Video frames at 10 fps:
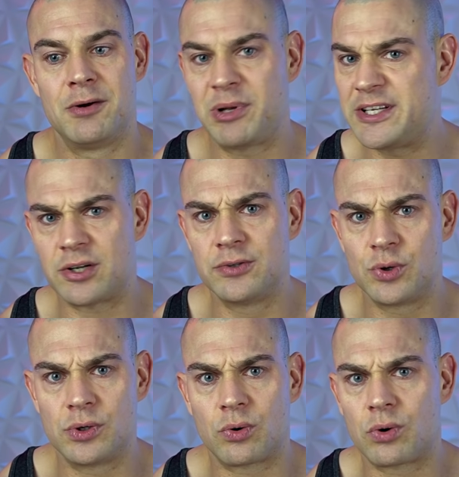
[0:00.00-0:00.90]
Please don't
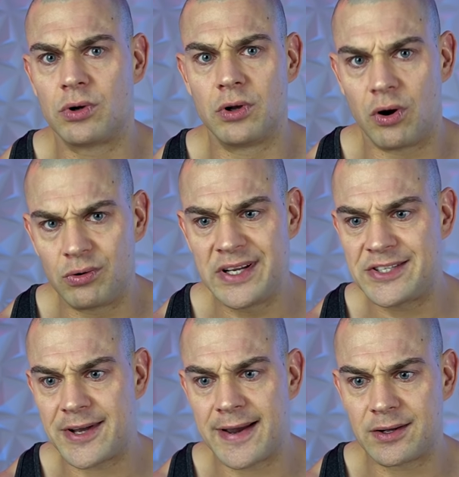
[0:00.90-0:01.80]
do an oral-only
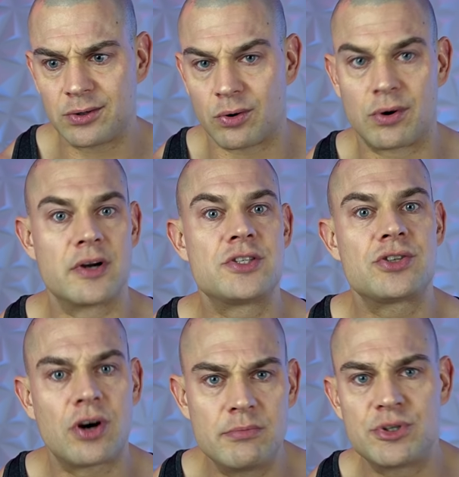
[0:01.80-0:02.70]
cycle or a
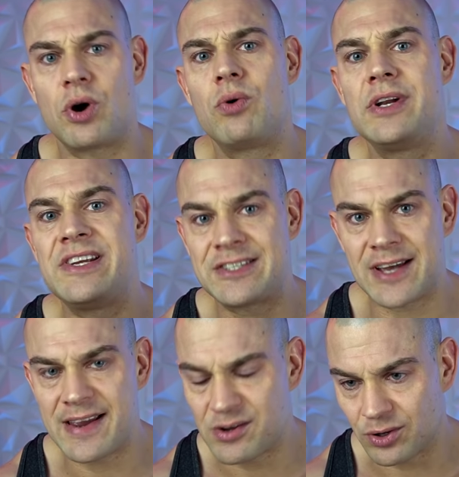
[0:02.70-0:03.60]
SARMs-only
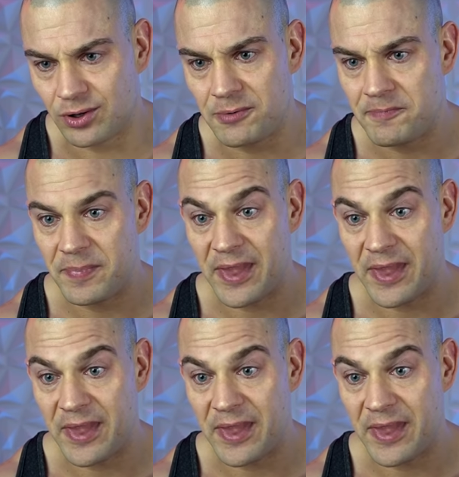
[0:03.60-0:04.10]
cycle.